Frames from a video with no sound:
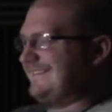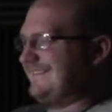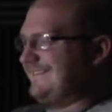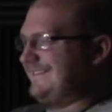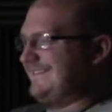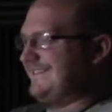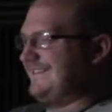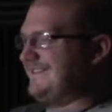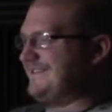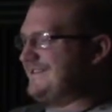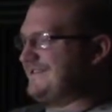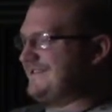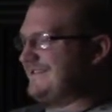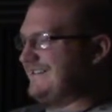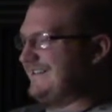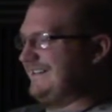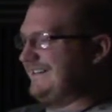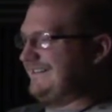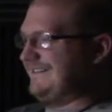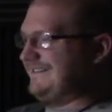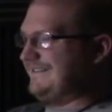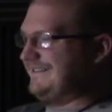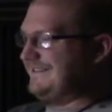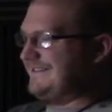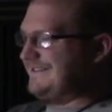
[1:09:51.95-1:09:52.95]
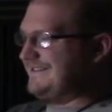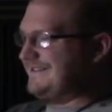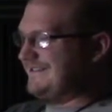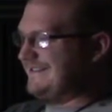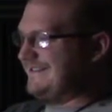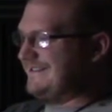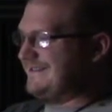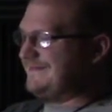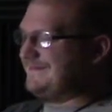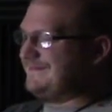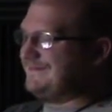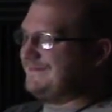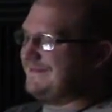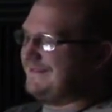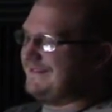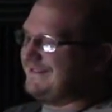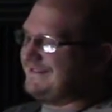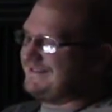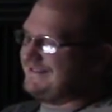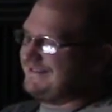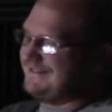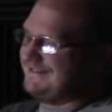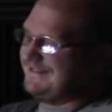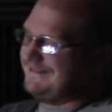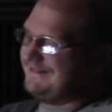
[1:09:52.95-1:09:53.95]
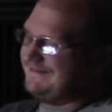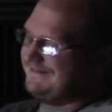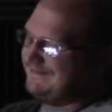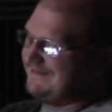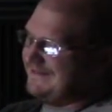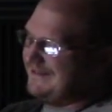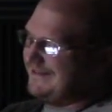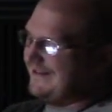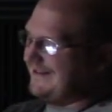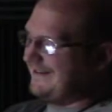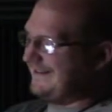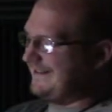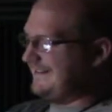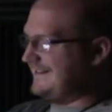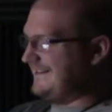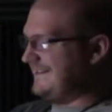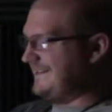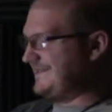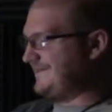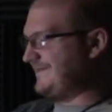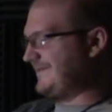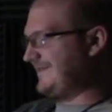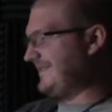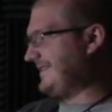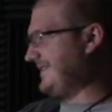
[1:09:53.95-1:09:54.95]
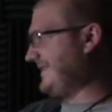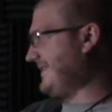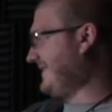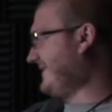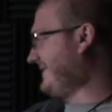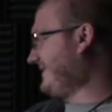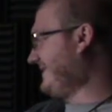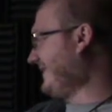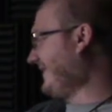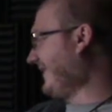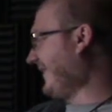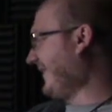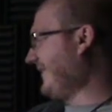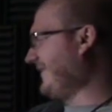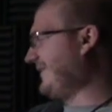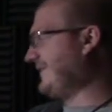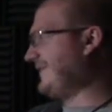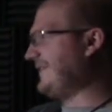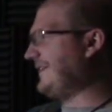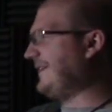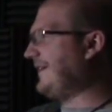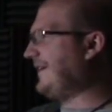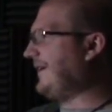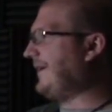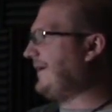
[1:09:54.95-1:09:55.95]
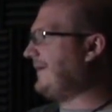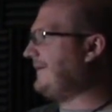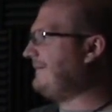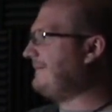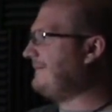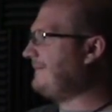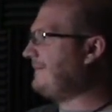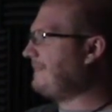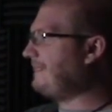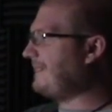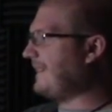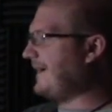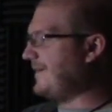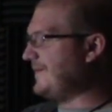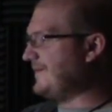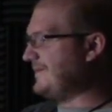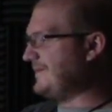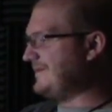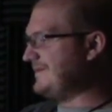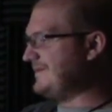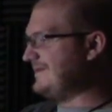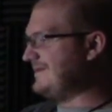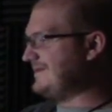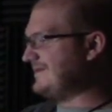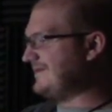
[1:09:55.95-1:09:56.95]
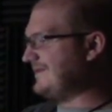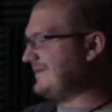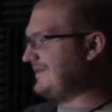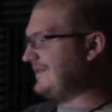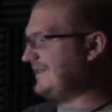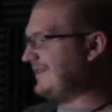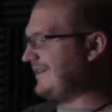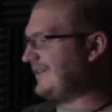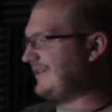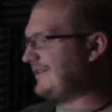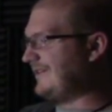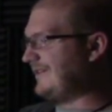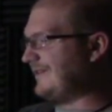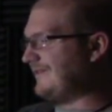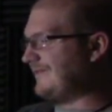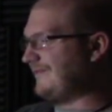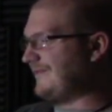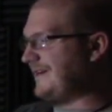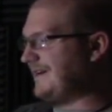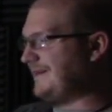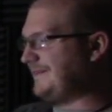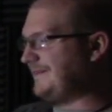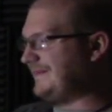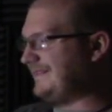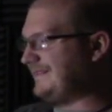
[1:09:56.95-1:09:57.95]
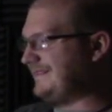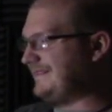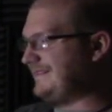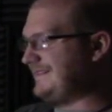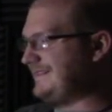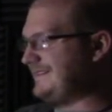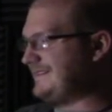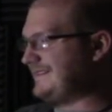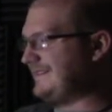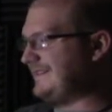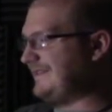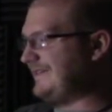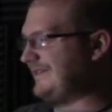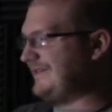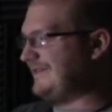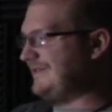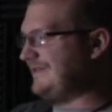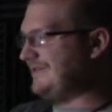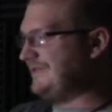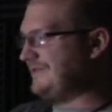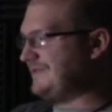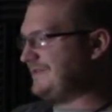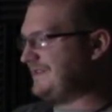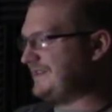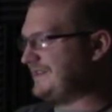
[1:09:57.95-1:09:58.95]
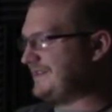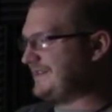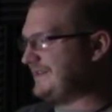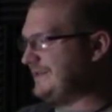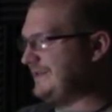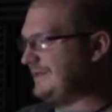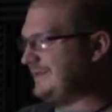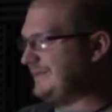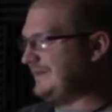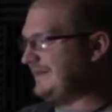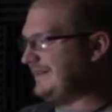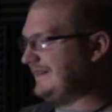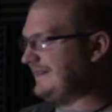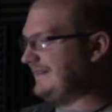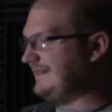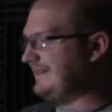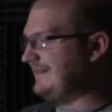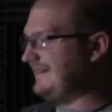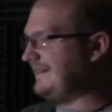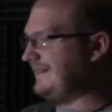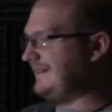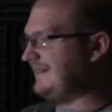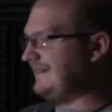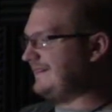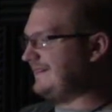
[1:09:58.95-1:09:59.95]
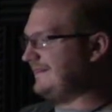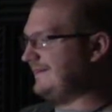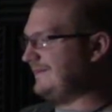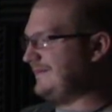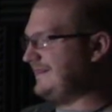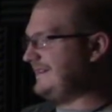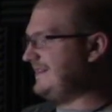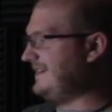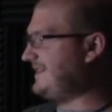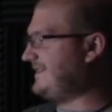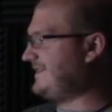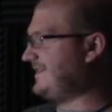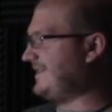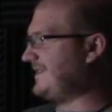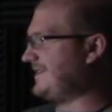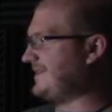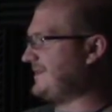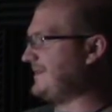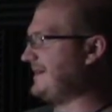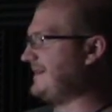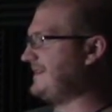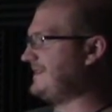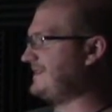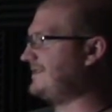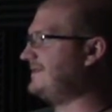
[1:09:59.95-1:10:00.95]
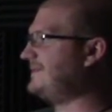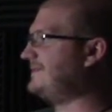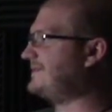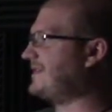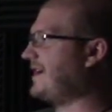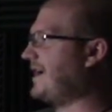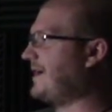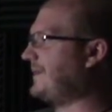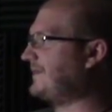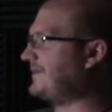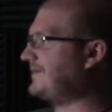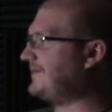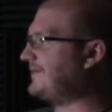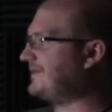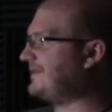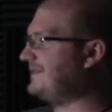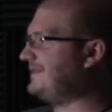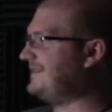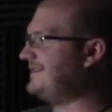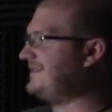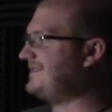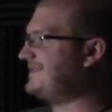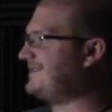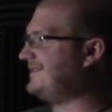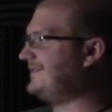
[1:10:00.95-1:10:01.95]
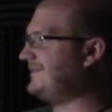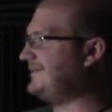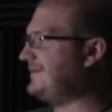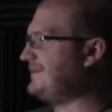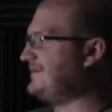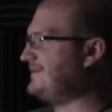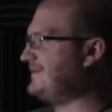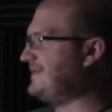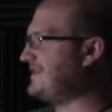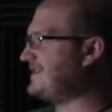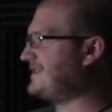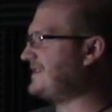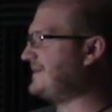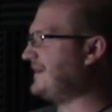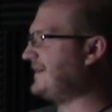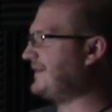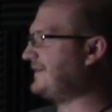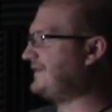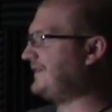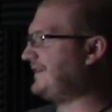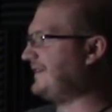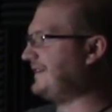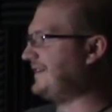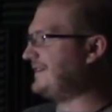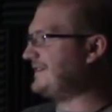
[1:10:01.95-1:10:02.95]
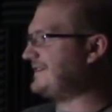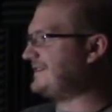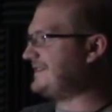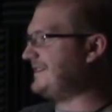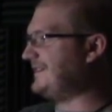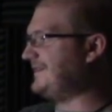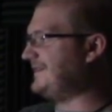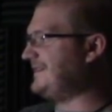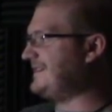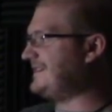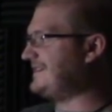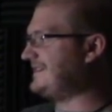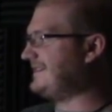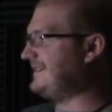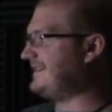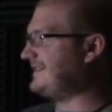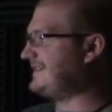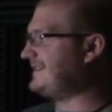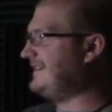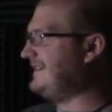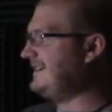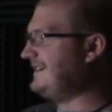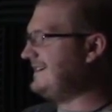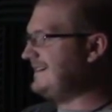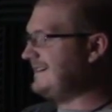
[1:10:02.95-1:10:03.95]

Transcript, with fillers: Good shit. Good shit. But uh, all right, guys, we're gonna go ahead and cut it off there. Yep. I hope you enjoyed our, our ramblings and our news is stupid. And mm-hmm. uh, we did talk about some topical things. You know, we bitched about Fallout Seven. We talked about one